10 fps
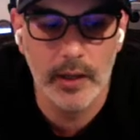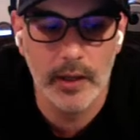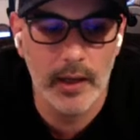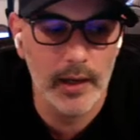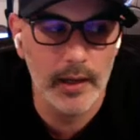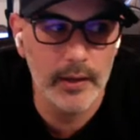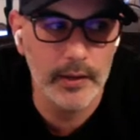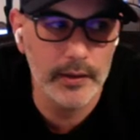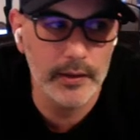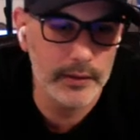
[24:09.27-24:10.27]

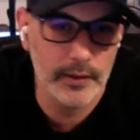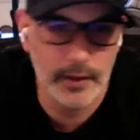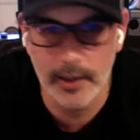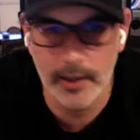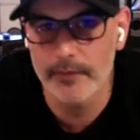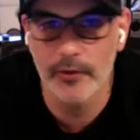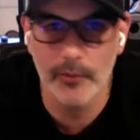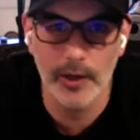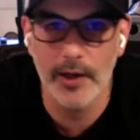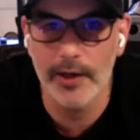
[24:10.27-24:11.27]

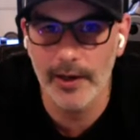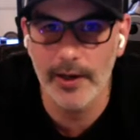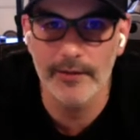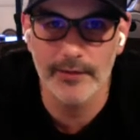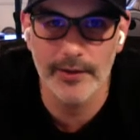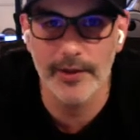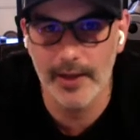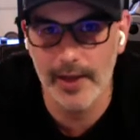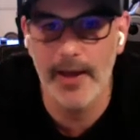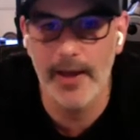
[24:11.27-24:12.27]

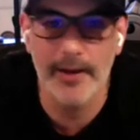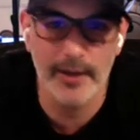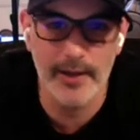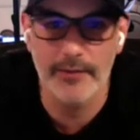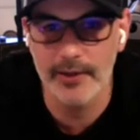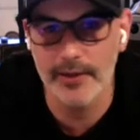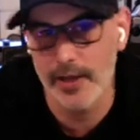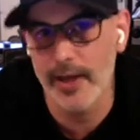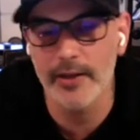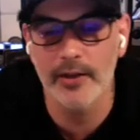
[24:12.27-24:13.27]

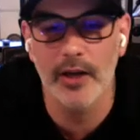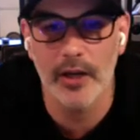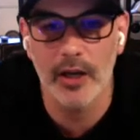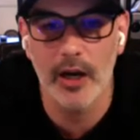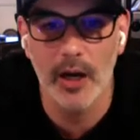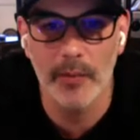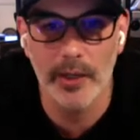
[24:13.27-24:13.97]
I-write-at-night.com,